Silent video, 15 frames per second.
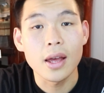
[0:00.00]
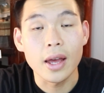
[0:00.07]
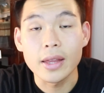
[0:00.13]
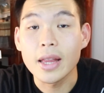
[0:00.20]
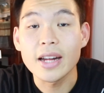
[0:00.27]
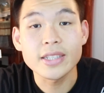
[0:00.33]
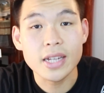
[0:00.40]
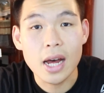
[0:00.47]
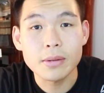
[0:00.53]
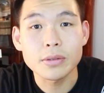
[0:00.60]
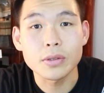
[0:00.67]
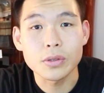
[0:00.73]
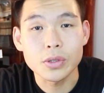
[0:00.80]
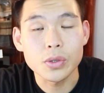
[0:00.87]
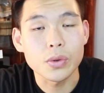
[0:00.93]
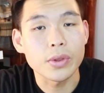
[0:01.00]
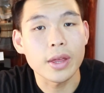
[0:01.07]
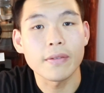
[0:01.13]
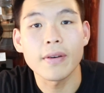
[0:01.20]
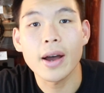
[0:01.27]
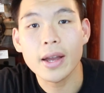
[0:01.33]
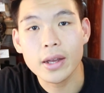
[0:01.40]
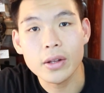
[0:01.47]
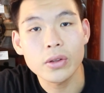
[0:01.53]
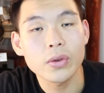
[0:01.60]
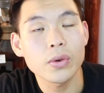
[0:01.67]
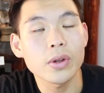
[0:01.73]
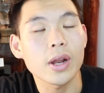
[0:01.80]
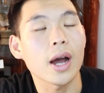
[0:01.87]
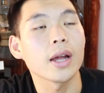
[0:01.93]
And that's the absolute truth. If I can
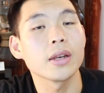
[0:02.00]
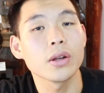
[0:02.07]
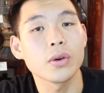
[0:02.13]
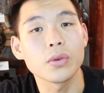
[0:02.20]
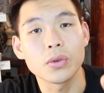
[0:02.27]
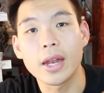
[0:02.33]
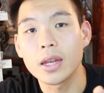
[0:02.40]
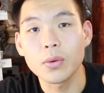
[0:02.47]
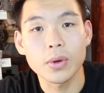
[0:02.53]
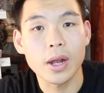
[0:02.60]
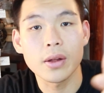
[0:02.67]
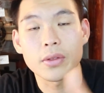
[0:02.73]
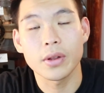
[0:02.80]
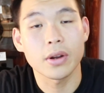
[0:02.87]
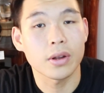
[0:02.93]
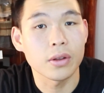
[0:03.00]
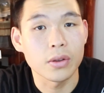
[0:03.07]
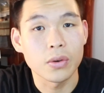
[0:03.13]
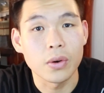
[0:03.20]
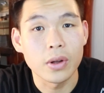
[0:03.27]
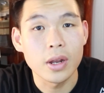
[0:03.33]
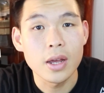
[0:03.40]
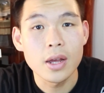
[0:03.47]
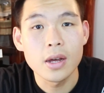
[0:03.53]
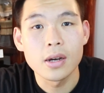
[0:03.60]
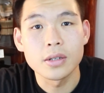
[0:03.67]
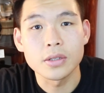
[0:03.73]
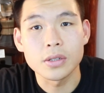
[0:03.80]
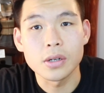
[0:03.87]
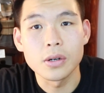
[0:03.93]
do it, I know anyone out there can do it.
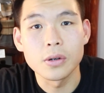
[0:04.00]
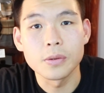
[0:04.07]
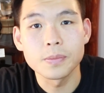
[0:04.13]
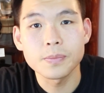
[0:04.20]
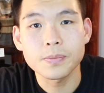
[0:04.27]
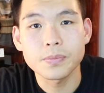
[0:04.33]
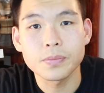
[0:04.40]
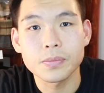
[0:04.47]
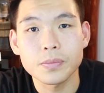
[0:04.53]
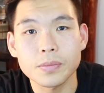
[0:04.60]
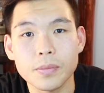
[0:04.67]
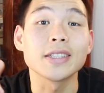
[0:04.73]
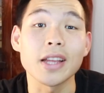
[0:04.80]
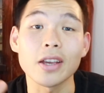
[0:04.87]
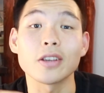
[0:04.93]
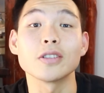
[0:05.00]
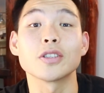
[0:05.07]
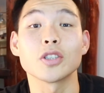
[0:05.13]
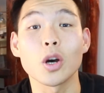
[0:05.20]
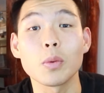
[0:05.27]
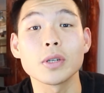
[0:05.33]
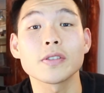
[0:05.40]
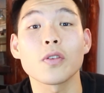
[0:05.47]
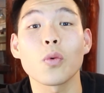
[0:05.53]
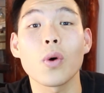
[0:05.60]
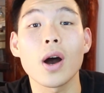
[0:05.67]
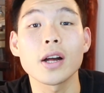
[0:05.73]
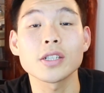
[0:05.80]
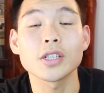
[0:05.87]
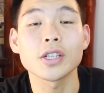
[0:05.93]
So, thank you so much for
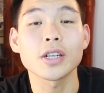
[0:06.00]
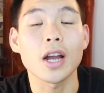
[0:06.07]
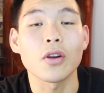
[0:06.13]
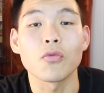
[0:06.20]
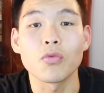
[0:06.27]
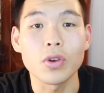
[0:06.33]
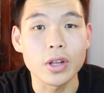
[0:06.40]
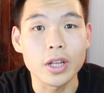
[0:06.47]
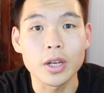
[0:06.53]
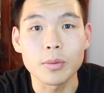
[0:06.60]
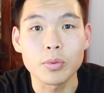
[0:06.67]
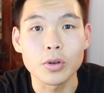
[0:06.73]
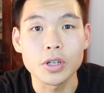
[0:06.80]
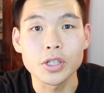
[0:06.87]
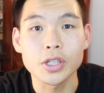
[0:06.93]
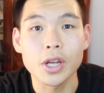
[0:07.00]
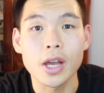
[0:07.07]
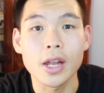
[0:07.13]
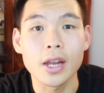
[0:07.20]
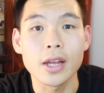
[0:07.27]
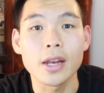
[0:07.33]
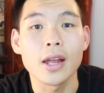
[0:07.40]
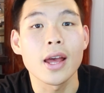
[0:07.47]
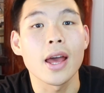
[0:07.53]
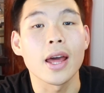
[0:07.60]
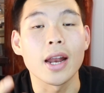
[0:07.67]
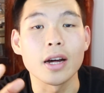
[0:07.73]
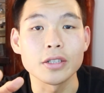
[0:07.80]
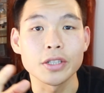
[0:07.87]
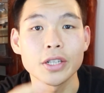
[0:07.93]
watching. I really appreciate it.
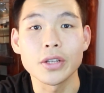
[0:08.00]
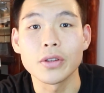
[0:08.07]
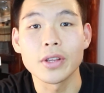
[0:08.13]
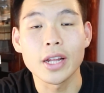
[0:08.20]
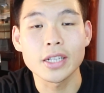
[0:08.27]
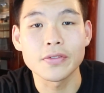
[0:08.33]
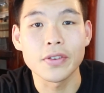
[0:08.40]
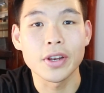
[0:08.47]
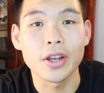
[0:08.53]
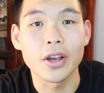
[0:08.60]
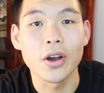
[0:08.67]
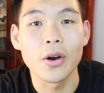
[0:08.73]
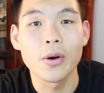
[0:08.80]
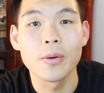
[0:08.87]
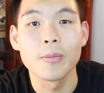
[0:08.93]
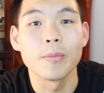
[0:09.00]
And I'll see you in the next video.